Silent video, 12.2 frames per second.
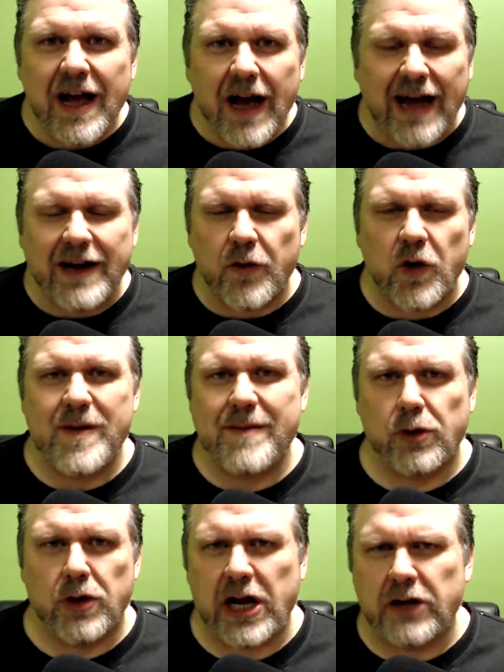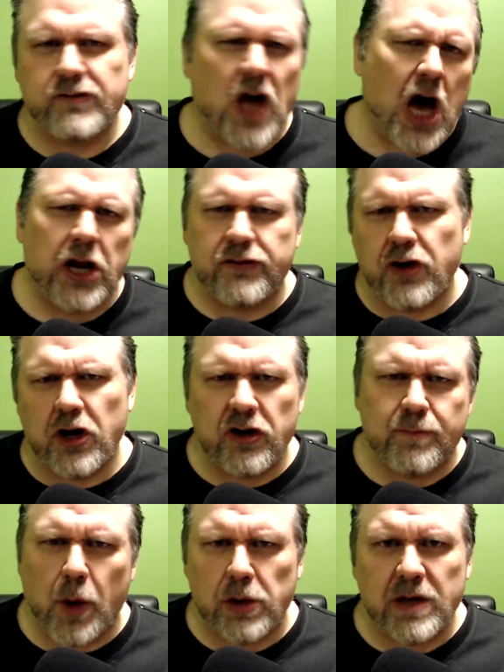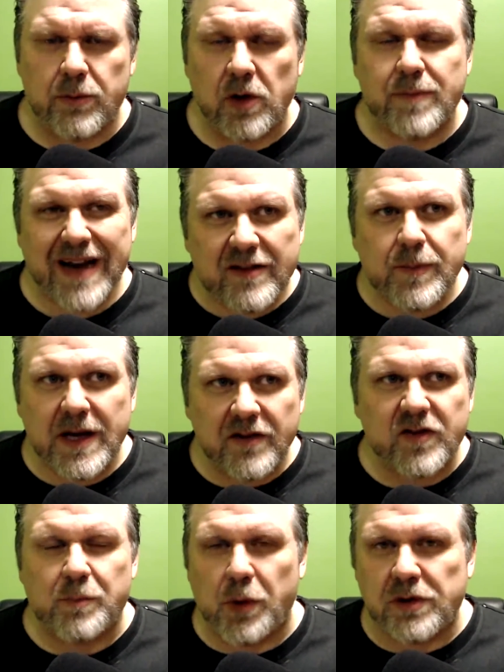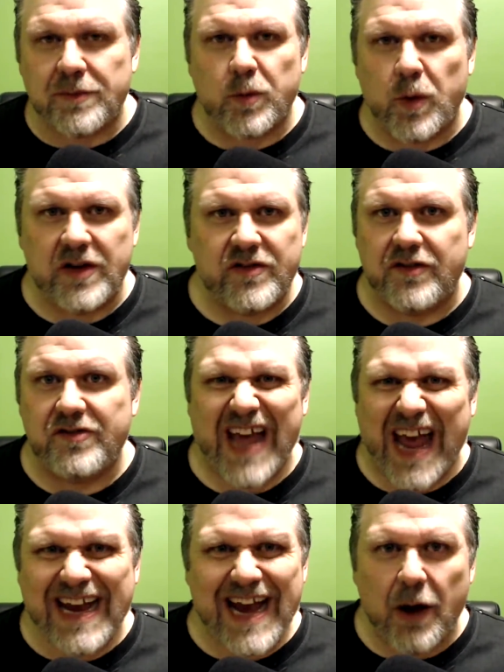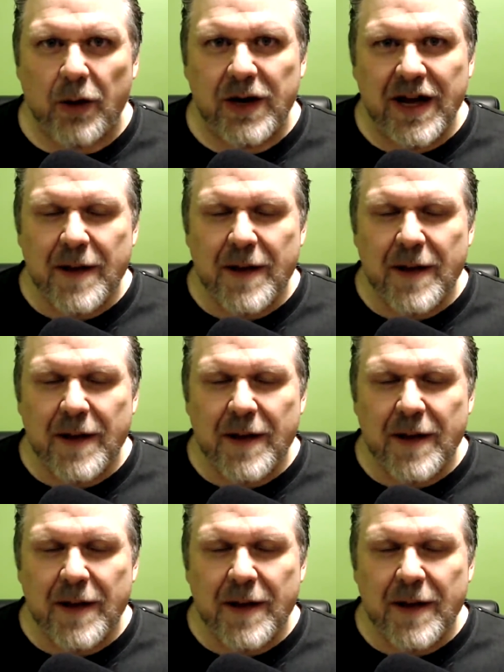know there are people who are like, it's not as good as Bolingbrook, but that's because the Bolingbrook one is this takeout.